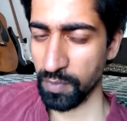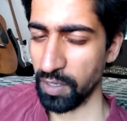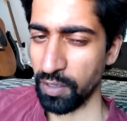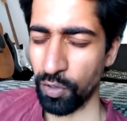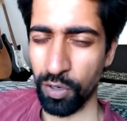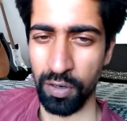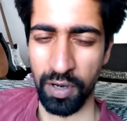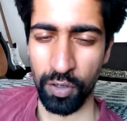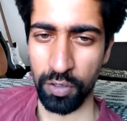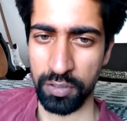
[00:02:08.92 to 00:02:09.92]
and
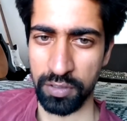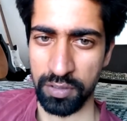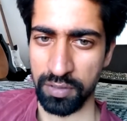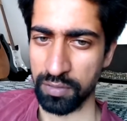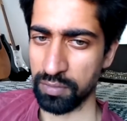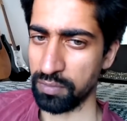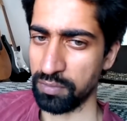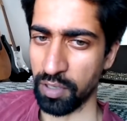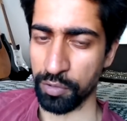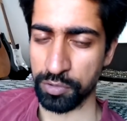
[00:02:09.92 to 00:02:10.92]
all the
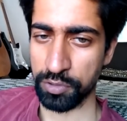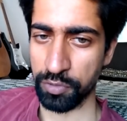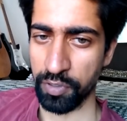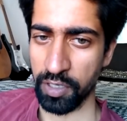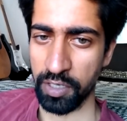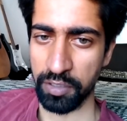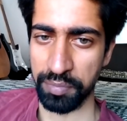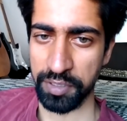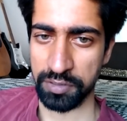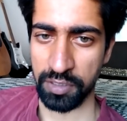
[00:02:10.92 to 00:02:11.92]
thousands of enlightened
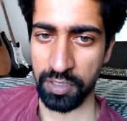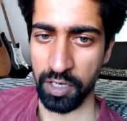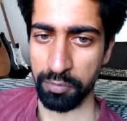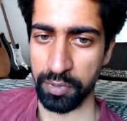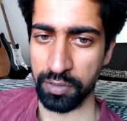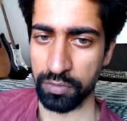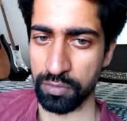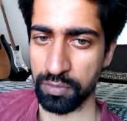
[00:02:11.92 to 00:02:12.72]
beings that there have been,